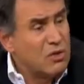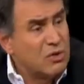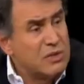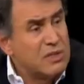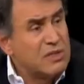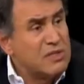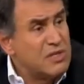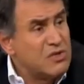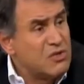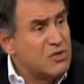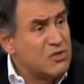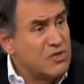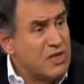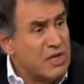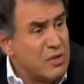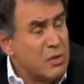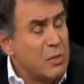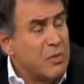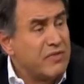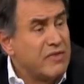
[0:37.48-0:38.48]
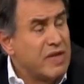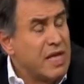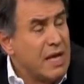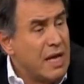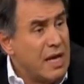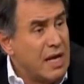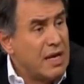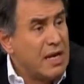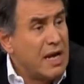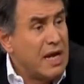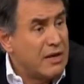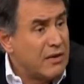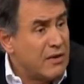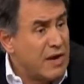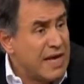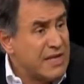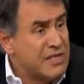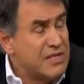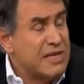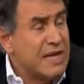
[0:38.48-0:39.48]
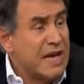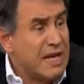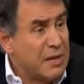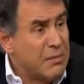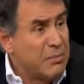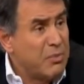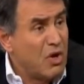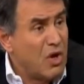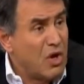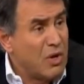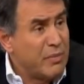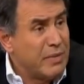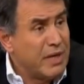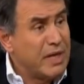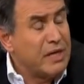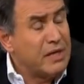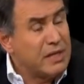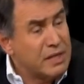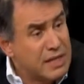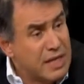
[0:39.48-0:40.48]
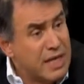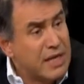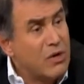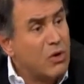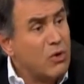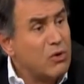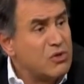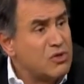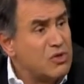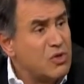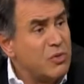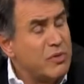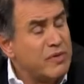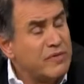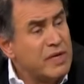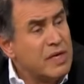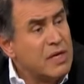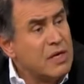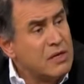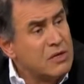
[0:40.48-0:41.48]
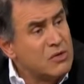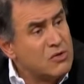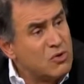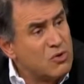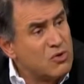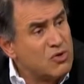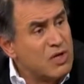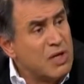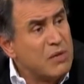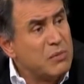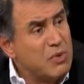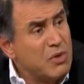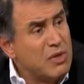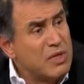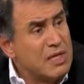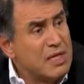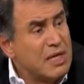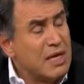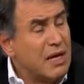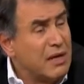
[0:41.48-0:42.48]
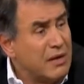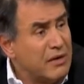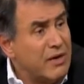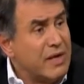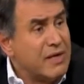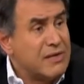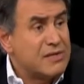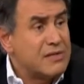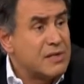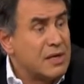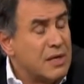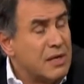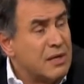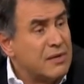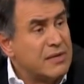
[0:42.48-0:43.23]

growth is associated with rising unemployment and also with social and political unrest.